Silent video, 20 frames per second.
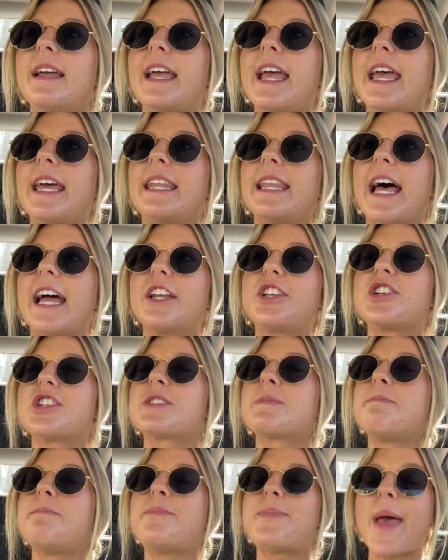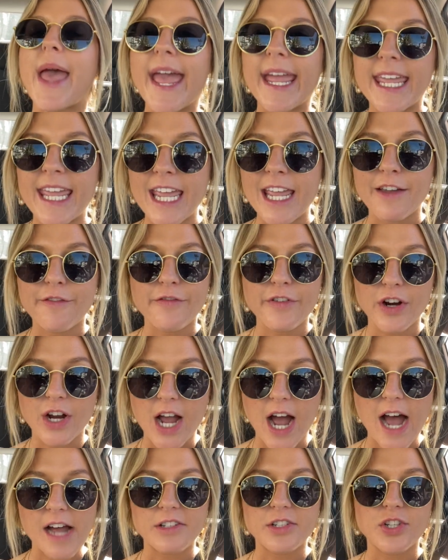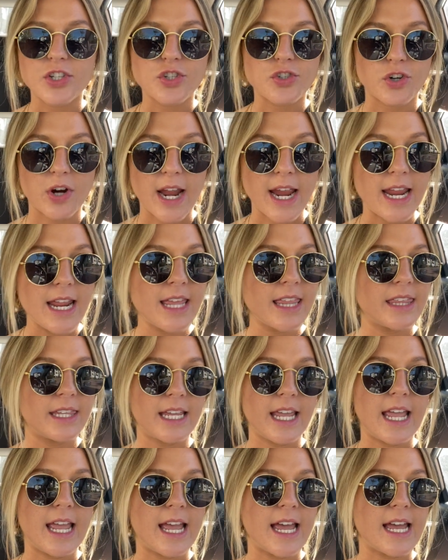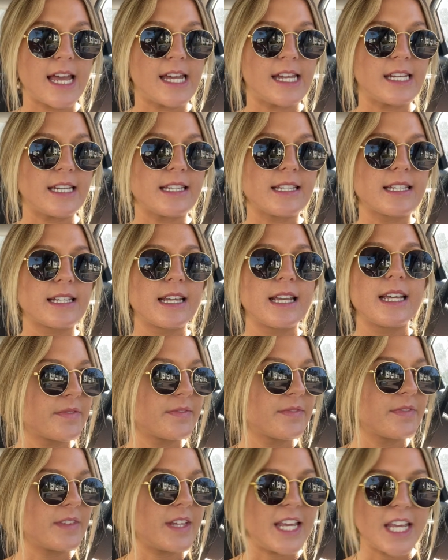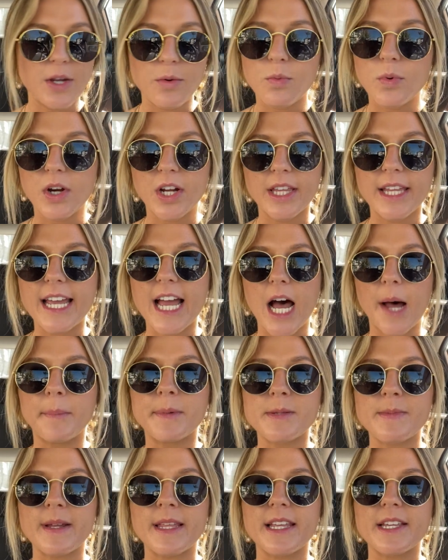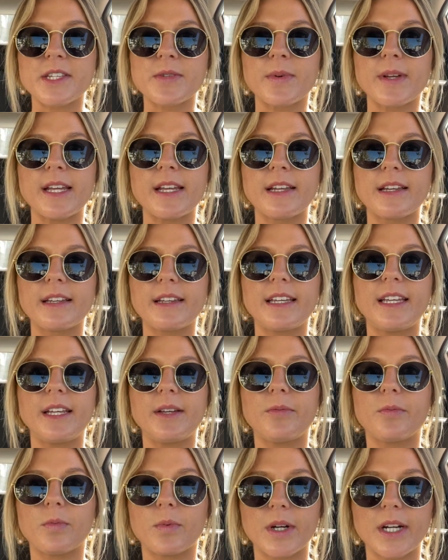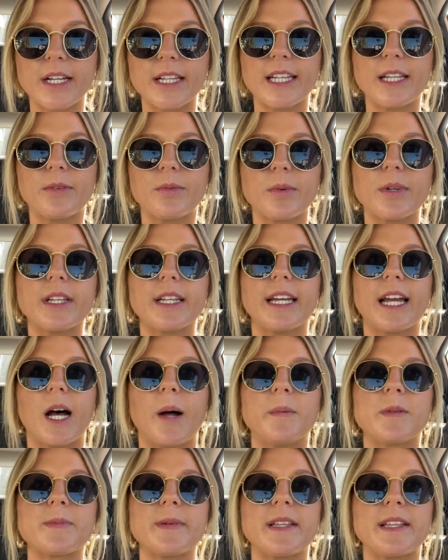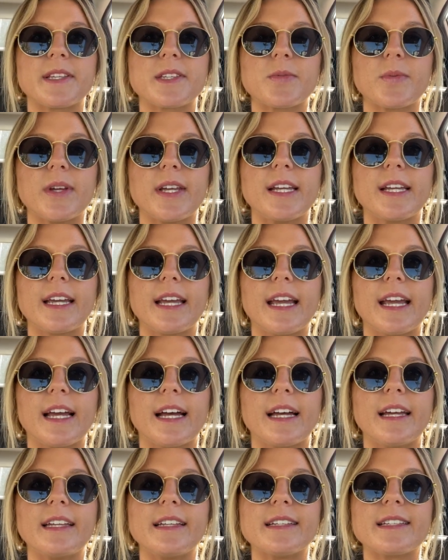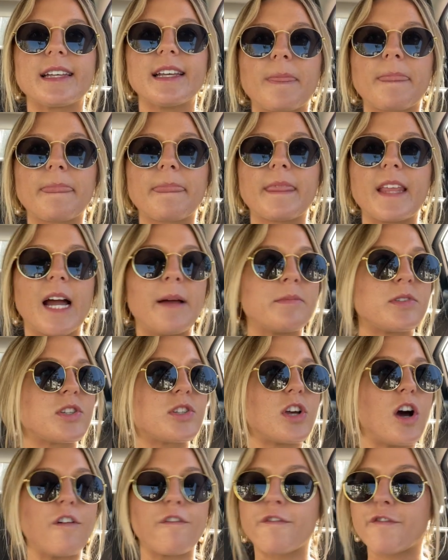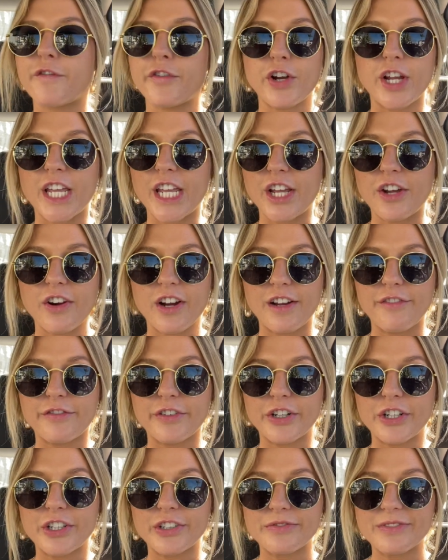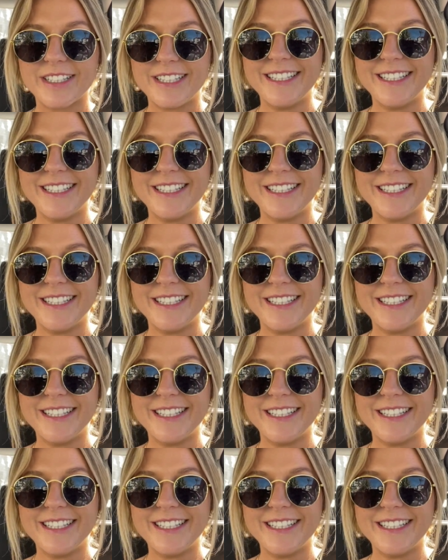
and like just begging for God's strength, and He really helped me this week. He really, really helped me this week, and I'm so freaking grateful.